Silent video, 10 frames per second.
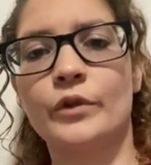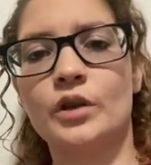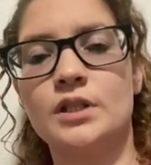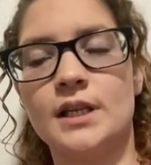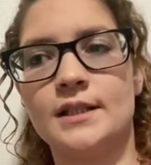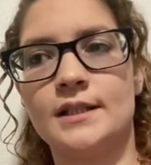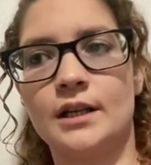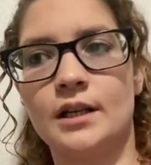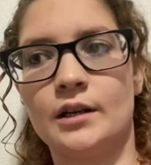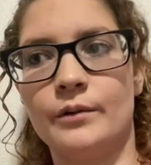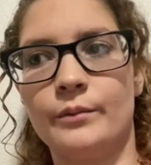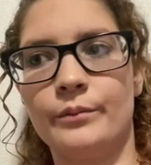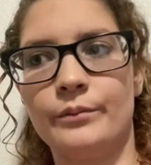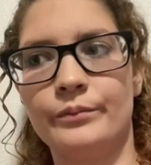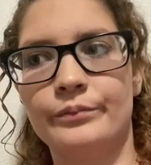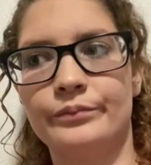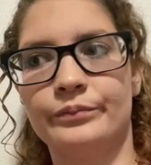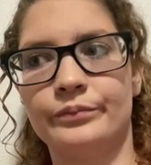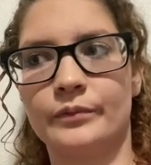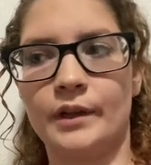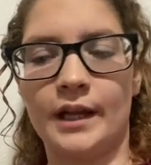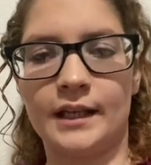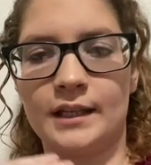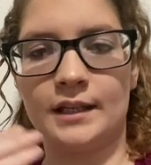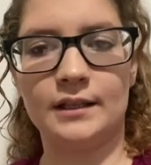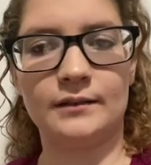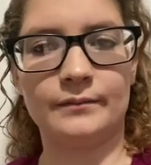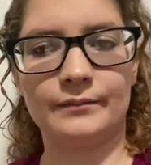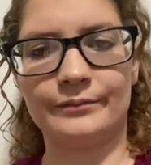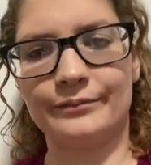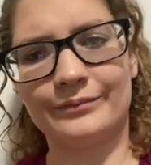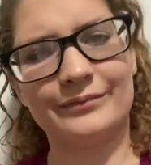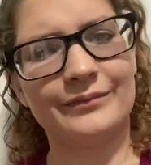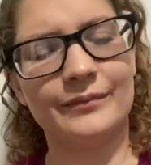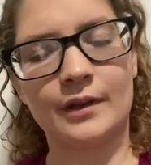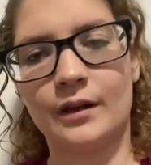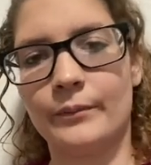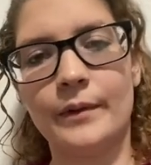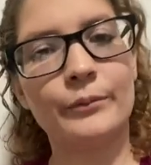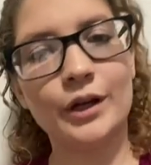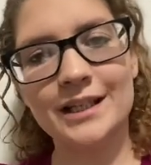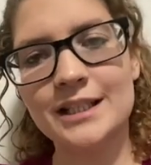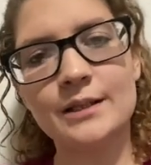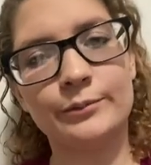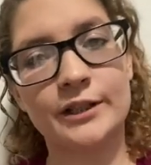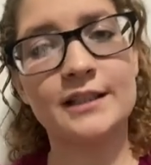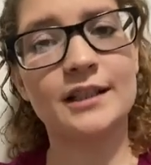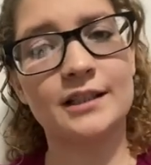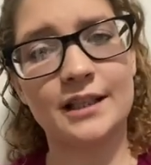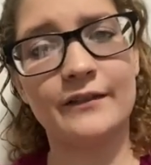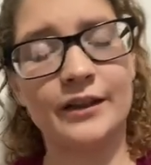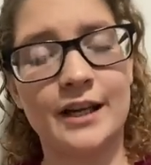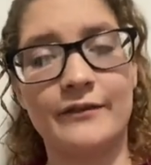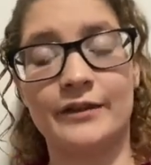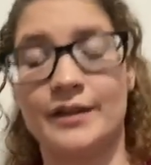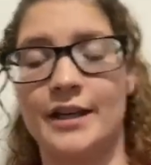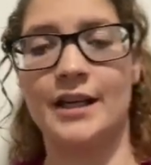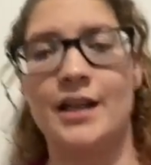did some, like, in pregnancy brain sucks. I forget everything.